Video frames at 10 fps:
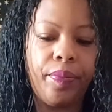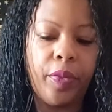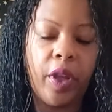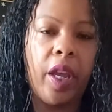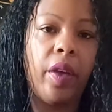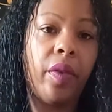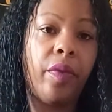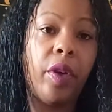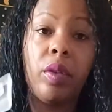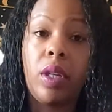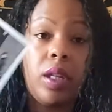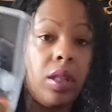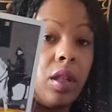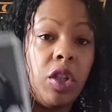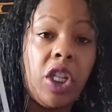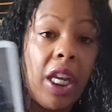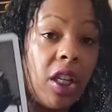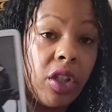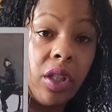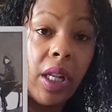Okay, focus,
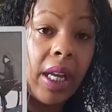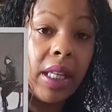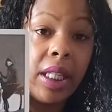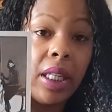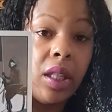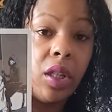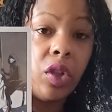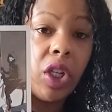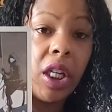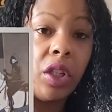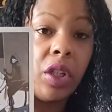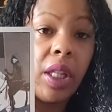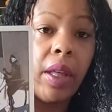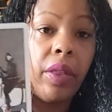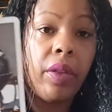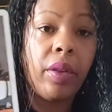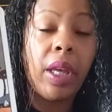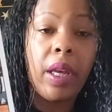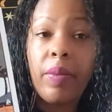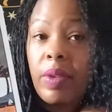change, like I said, change, death,
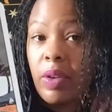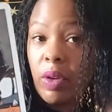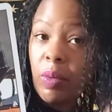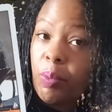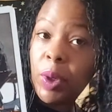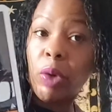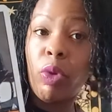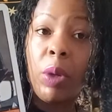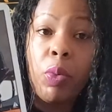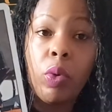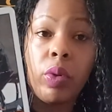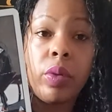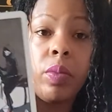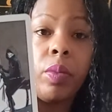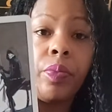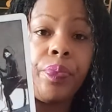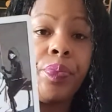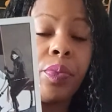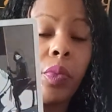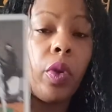yeah? Being reborn.
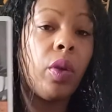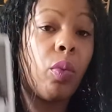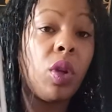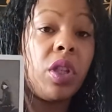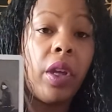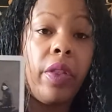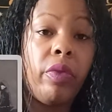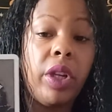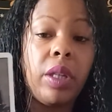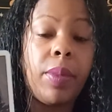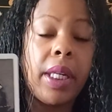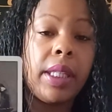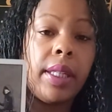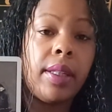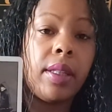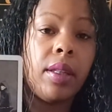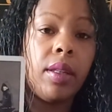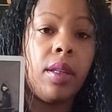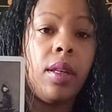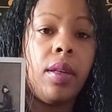Watch the other reading, Pisces.
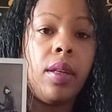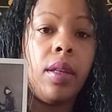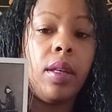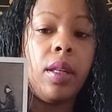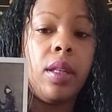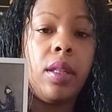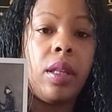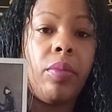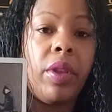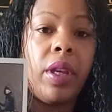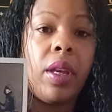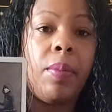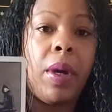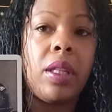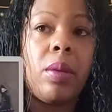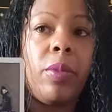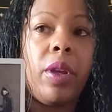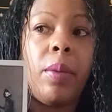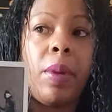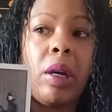Something
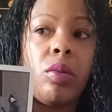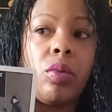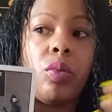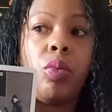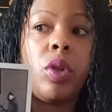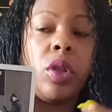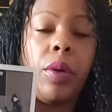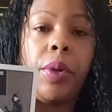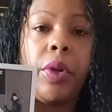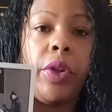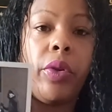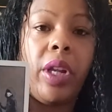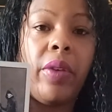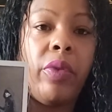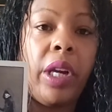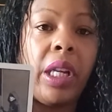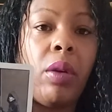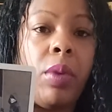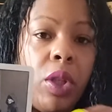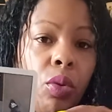about what's going on in your life right
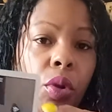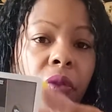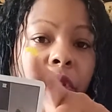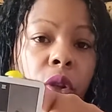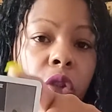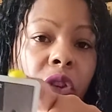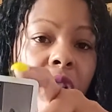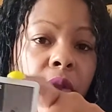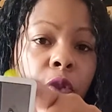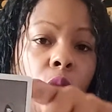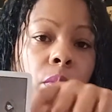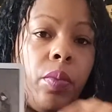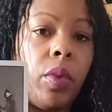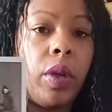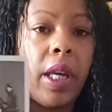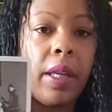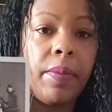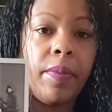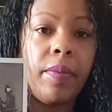now is calling for you to transform, okay?